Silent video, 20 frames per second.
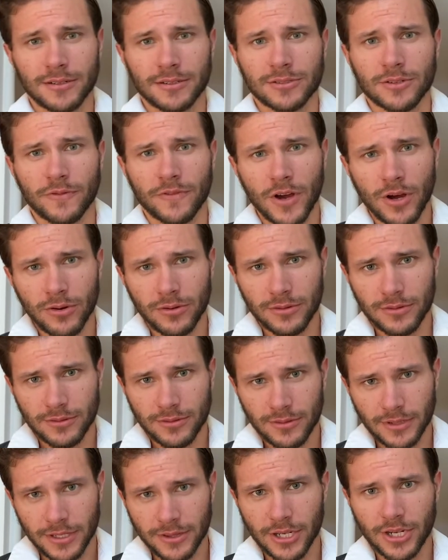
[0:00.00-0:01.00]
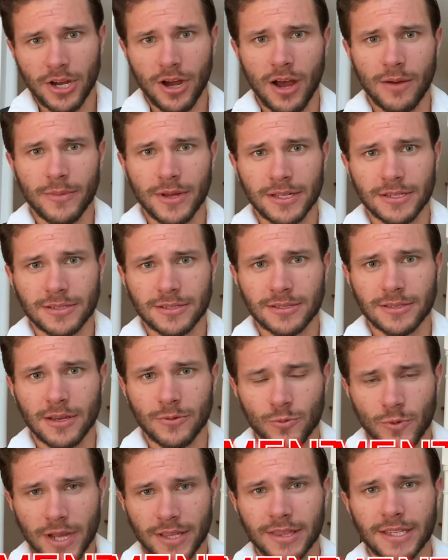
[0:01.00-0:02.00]
So vote in the comments
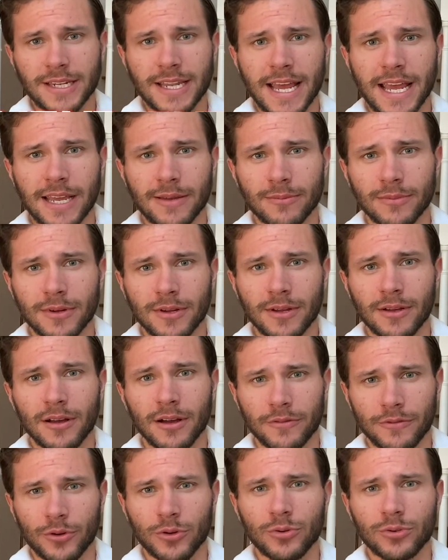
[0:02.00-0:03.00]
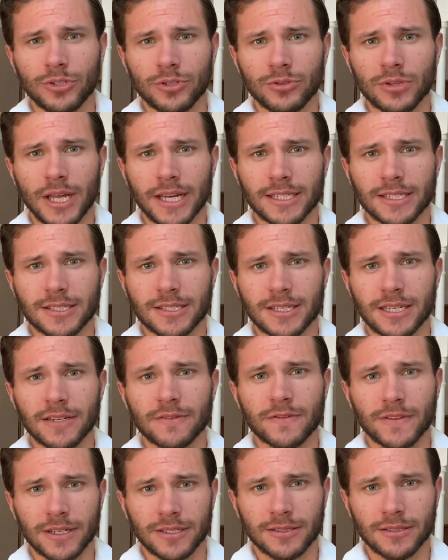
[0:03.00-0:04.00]
and write the name of who you'd like to see
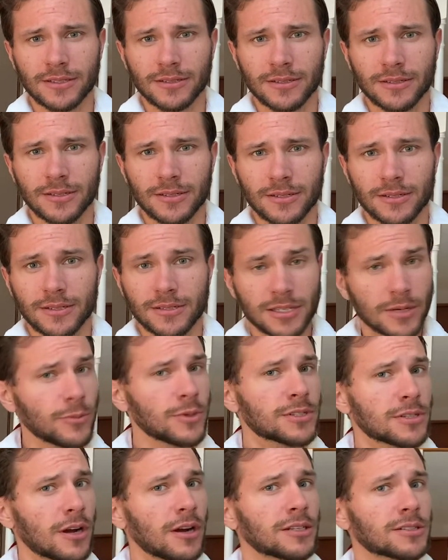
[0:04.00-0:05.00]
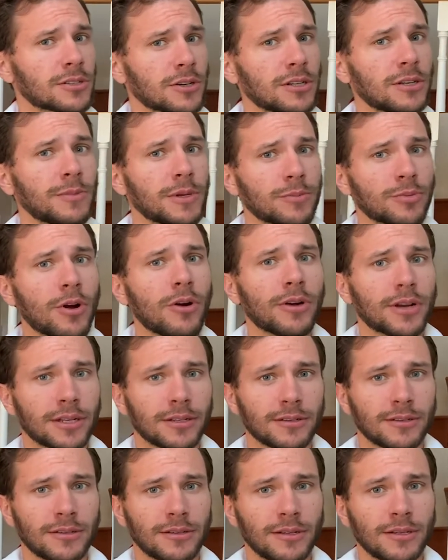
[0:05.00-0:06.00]
evicted. Someone's heart's gonna be
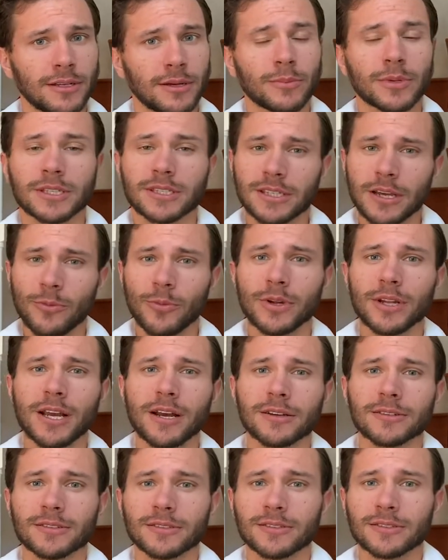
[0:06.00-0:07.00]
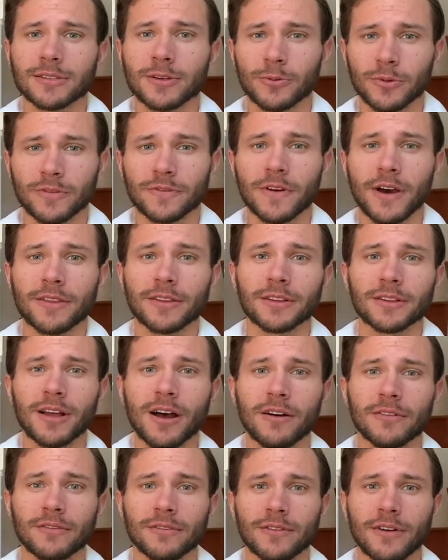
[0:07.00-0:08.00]
broken, but someone else will find the
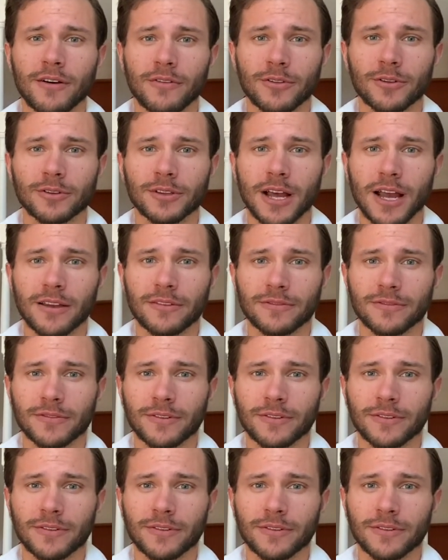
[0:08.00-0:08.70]
love of their life.